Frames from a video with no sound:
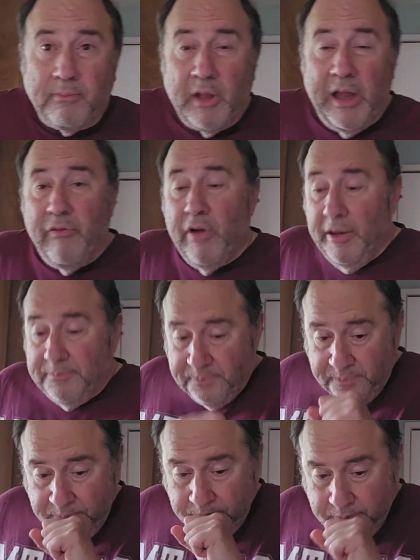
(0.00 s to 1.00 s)
I've
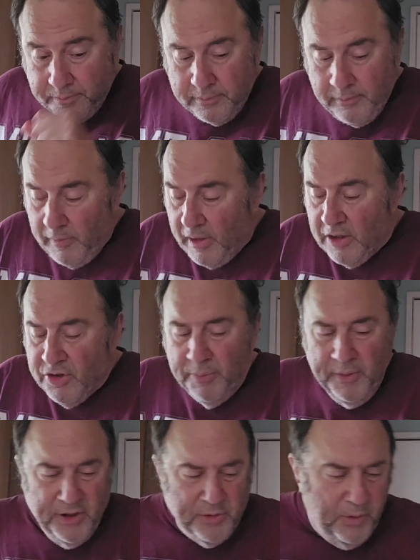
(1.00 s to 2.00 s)
gotten some
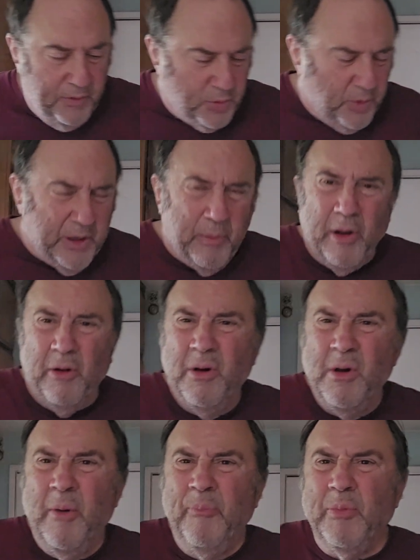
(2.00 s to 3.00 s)
managed muffins one time. I go,
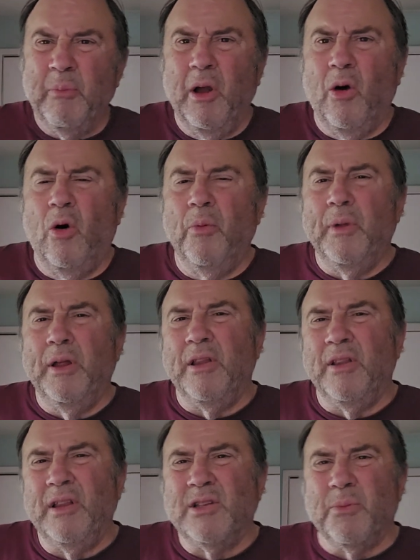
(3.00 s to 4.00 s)
man,
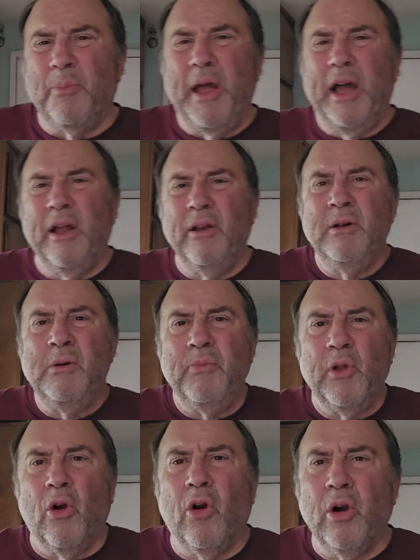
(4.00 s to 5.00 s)
that things are bad.
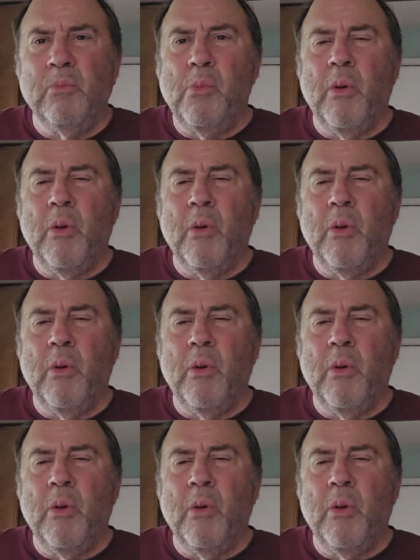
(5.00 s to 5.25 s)
They're hard.